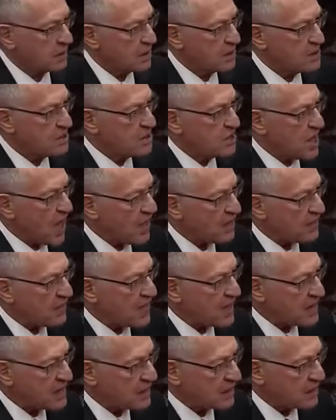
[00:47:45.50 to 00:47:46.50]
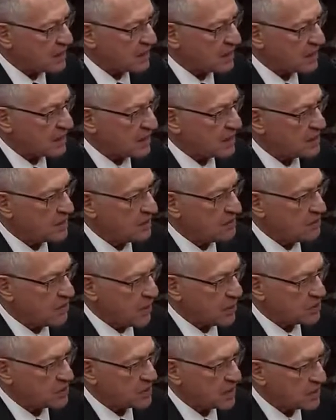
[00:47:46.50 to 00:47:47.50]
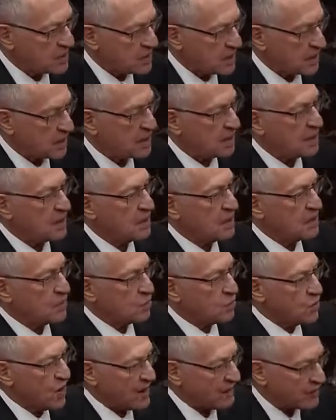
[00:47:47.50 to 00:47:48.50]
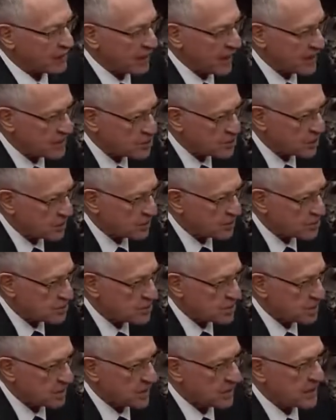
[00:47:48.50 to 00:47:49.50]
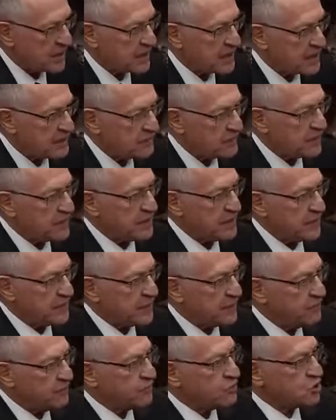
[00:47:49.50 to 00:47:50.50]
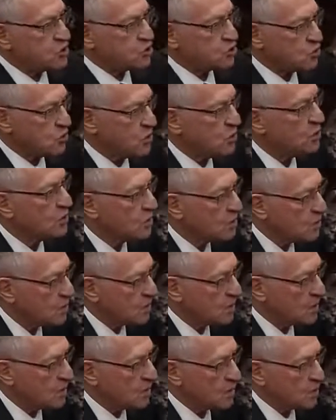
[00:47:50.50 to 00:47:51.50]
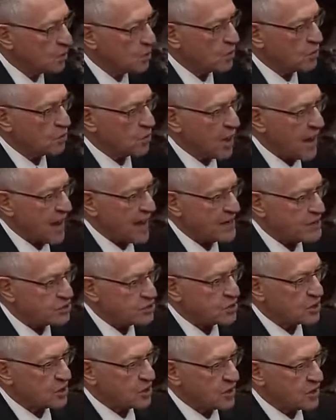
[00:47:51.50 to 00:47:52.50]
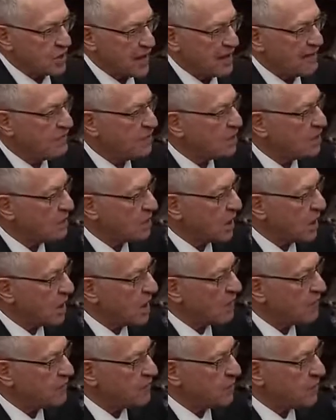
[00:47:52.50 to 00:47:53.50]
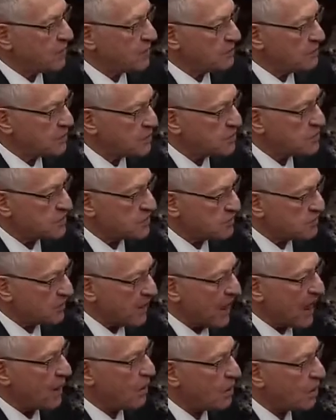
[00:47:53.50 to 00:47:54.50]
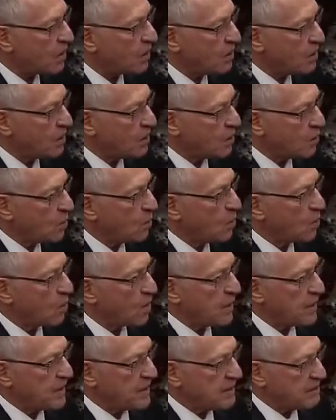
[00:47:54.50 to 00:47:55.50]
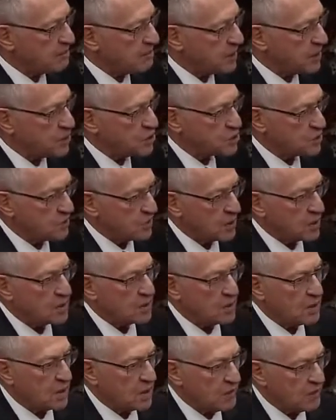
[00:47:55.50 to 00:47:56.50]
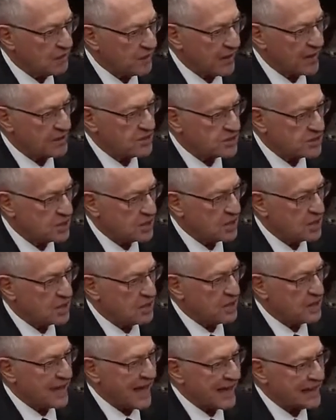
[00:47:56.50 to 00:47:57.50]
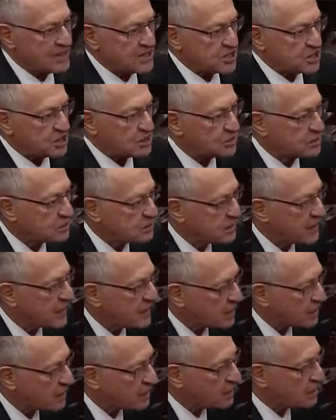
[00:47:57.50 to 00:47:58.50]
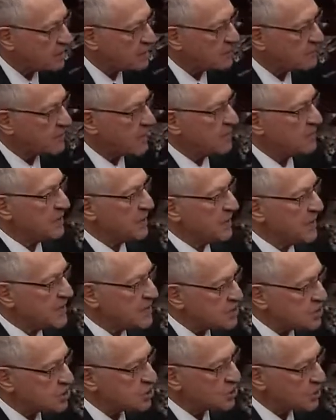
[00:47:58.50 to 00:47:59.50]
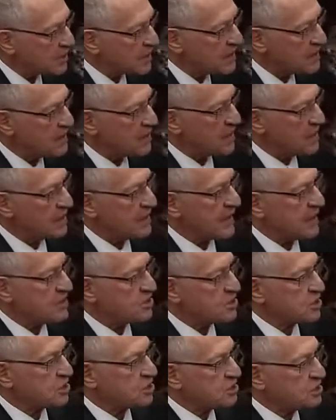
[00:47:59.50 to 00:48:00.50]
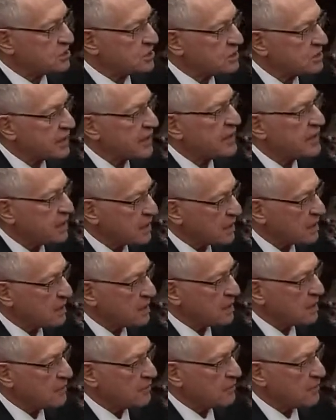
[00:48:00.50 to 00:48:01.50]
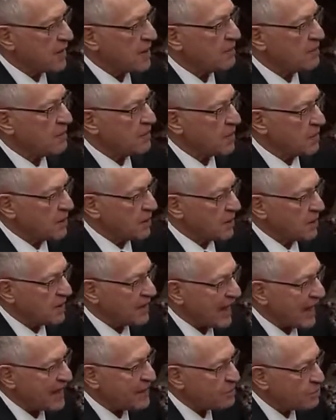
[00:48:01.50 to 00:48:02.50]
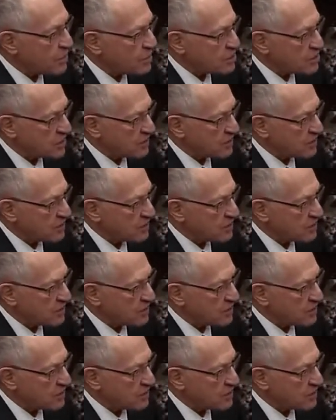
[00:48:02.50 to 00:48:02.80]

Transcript: nothing in the Bolton revelations, even if true, would rise to the level of an abuse of power or an impeachable offense. That is clear from the history. That is clear from the language